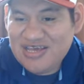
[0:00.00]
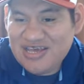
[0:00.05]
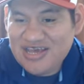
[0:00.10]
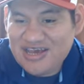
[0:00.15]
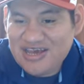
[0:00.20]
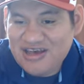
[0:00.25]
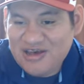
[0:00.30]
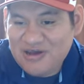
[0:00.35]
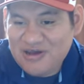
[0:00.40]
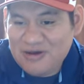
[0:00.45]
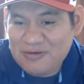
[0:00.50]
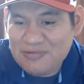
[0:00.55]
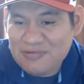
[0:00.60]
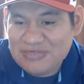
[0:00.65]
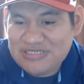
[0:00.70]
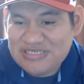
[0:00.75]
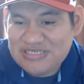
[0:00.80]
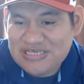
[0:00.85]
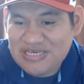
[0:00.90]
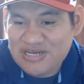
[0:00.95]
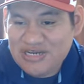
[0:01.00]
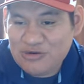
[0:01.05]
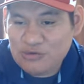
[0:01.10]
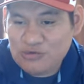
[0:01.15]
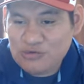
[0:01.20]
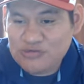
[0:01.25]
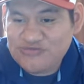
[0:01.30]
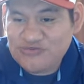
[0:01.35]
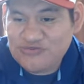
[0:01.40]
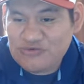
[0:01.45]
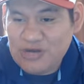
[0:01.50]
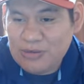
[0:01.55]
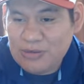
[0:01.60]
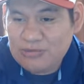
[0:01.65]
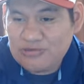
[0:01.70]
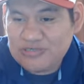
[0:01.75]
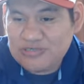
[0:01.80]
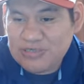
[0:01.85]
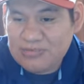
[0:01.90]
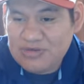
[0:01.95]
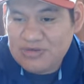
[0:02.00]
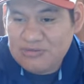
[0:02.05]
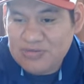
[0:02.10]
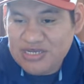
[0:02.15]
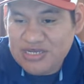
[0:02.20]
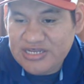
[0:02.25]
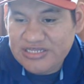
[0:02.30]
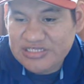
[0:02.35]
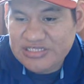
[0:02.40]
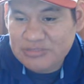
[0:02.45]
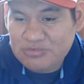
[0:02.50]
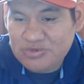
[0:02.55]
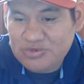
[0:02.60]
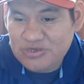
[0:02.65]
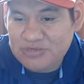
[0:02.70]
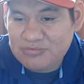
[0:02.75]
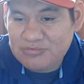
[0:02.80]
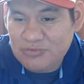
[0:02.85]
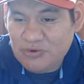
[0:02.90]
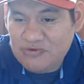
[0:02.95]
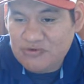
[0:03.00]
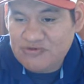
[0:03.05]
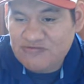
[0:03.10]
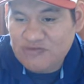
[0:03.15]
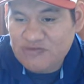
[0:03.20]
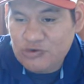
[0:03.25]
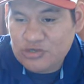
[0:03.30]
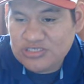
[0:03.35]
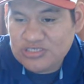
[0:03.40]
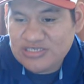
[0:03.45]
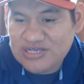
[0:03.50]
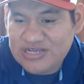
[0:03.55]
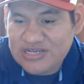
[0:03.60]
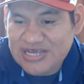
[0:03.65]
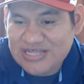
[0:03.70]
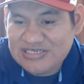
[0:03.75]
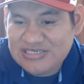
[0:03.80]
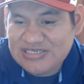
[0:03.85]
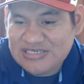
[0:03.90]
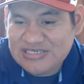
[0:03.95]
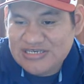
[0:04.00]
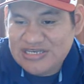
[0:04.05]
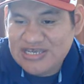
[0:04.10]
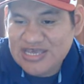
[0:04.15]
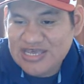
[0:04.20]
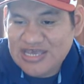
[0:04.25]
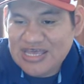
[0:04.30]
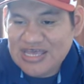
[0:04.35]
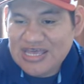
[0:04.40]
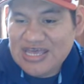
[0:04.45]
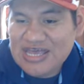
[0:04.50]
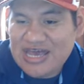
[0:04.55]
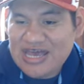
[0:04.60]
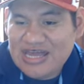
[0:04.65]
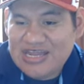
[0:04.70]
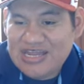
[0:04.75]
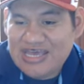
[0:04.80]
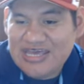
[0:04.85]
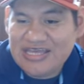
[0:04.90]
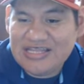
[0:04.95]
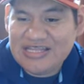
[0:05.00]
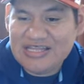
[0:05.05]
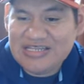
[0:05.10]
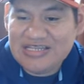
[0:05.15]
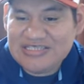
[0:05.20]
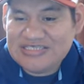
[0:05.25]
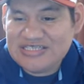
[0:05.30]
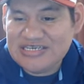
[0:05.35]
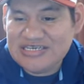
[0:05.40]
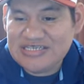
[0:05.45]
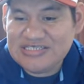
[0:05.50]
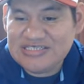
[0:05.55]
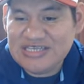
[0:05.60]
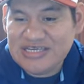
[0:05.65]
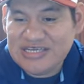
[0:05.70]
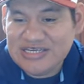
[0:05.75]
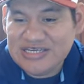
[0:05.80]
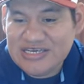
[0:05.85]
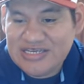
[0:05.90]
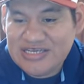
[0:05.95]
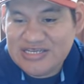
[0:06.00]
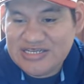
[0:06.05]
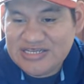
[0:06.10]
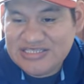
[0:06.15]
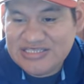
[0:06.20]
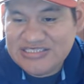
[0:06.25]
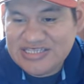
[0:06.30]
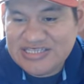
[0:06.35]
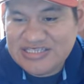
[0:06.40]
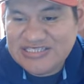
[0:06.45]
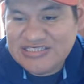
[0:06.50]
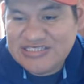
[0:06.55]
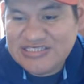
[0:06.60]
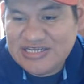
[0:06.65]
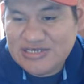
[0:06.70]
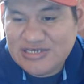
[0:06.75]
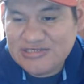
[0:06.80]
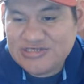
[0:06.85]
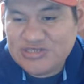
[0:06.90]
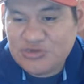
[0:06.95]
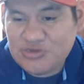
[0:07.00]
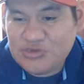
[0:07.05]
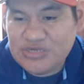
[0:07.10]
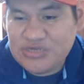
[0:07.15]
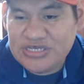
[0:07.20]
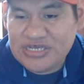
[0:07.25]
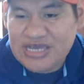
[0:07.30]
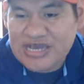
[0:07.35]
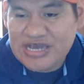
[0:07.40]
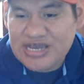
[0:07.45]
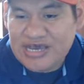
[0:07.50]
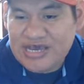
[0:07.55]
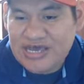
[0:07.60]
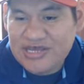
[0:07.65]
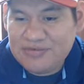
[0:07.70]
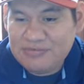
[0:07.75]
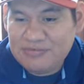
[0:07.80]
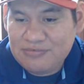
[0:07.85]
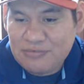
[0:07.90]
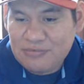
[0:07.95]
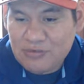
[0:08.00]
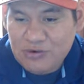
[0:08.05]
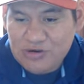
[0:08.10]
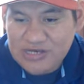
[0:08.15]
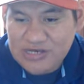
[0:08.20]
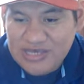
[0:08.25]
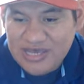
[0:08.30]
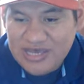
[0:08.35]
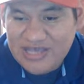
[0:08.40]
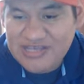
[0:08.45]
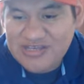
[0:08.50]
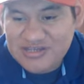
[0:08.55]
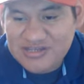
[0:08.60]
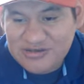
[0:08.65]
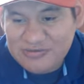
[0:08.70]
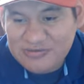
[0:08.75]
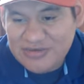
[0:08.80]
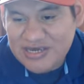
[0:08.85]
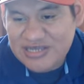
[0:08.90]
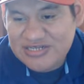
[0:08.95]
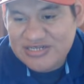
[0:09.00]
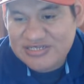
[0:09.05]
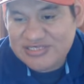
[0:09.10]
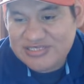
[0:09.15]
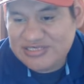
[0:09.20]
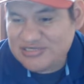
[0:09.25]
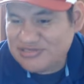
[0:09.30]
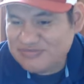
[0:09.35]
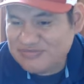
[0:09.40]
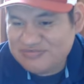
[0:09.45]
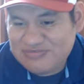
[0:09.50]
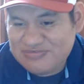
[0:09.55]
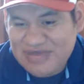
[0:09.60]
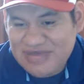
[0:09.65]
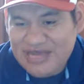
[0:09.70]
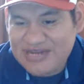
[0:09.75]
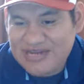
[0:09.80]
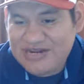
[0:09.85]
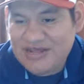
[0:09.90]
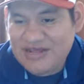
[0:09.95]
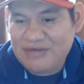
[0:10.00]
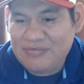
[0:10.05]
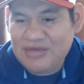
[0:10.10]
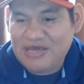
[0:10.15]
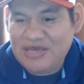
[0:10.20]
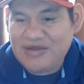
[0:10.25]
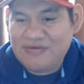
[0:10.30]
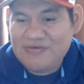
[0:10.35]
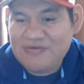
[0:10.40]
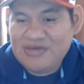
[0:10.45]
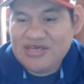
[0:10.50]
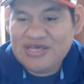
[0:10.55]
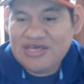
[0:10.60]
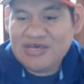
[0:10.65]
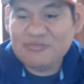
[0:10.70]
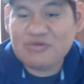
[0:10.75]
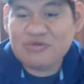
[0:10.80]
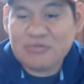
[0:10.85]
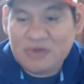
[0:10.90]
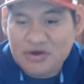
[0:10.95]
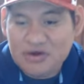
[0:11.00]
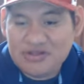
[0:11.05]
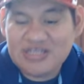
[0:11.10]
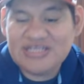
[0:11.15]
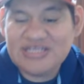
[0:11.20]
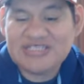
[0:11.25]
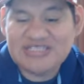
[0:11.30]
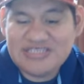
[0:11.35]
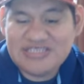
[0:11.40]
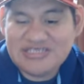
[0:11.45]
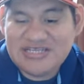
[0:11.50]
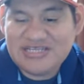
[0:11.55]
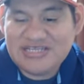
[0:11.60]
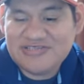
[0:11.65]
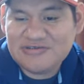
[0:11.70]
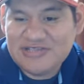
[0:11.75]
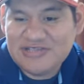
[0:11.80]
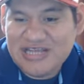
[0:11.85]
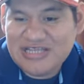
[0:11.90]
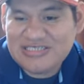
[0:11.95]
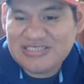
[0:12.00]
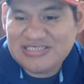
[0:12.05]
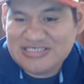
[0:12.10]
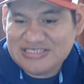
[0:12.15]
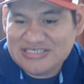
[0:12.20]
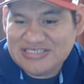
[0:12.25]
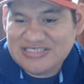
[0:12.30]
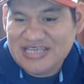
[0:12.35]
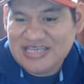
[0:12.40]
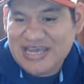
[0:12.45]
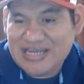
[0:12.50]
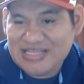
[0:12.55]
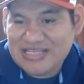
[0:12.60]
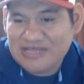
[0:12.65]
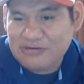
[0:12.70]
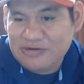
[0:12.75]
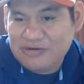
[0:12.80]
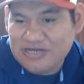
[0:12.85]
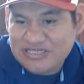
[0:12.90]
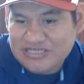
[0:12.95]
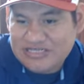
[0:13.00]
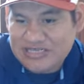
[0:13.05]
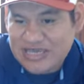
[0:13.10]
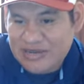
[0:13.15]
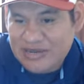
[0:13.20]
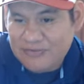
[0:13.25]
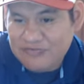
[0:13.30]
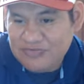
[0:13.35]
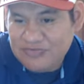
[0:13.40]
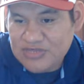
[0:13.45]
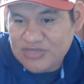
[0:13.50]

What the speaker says: Let's see here. Rules for Rebels. I've been meaning to put more of a focus on Etsy. Got 8 listings and get consistent sales, so really got to add more. Yeah, you do, man. Just add it up, man. Promoted listings. That's exactly where it's at.